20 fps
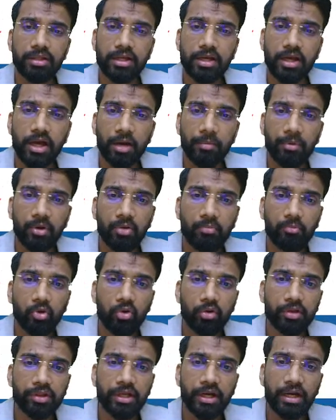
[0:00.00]
the carbon
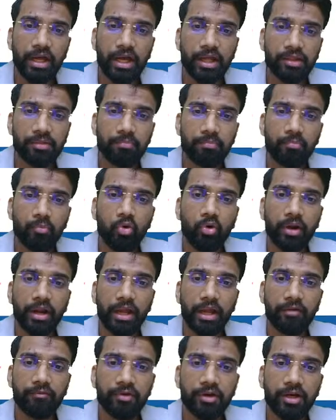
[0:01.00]
monoxide has more
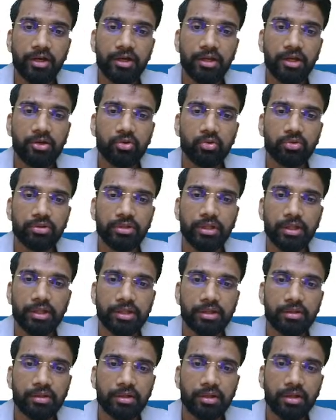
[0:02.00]
affinity to
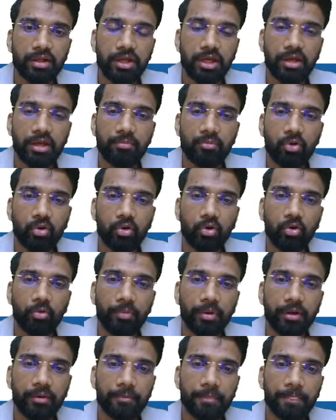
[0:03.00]
this
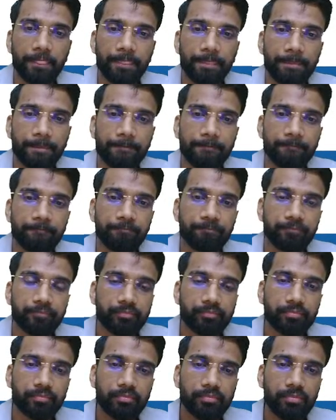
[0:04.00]
hemoglobin.
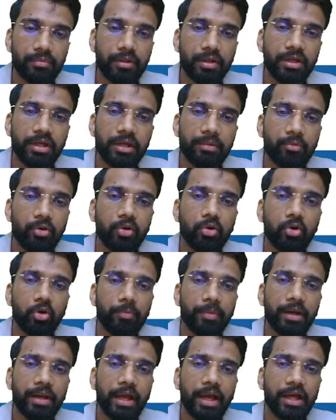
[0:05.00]

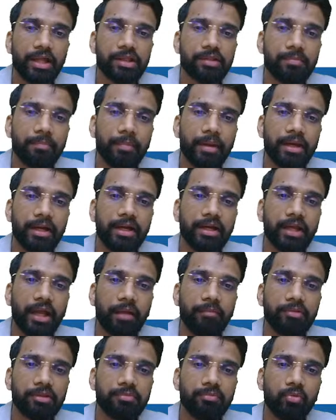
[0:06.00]
Hemoglobin has many
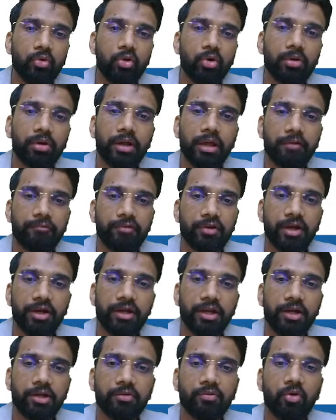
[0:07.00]
times more
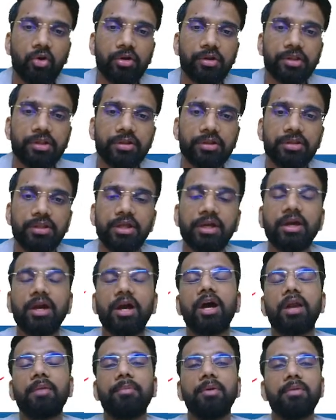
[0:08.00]
affinity towards the
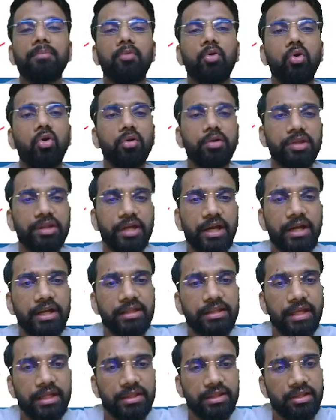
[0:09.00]
carbon
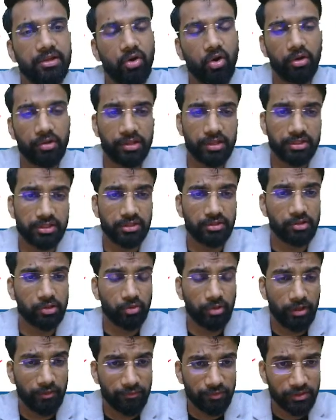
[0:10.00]
monoxide than the oxygen.
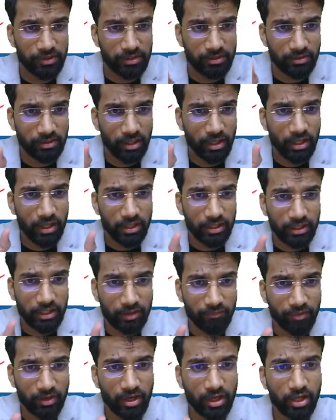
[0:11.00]
So if
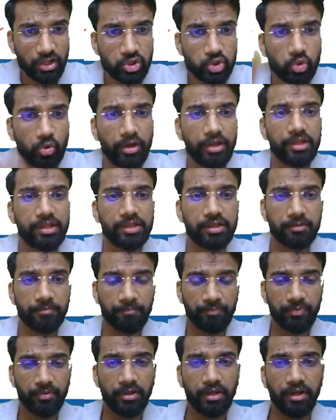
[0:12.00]
given a choice,
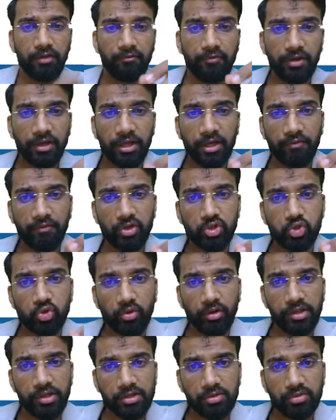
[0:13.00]
if we give a
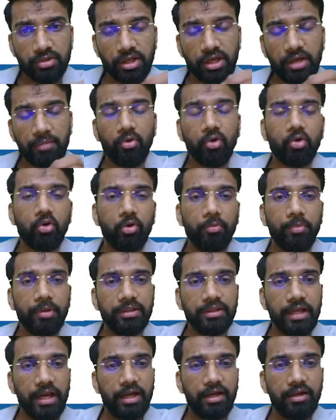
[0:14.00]
choice to the
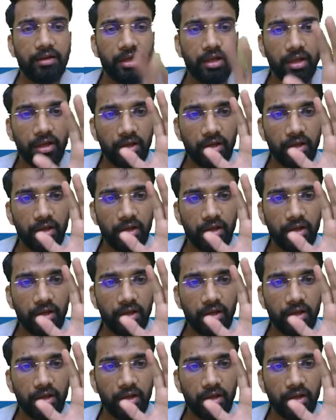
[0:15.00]
hemoglobin that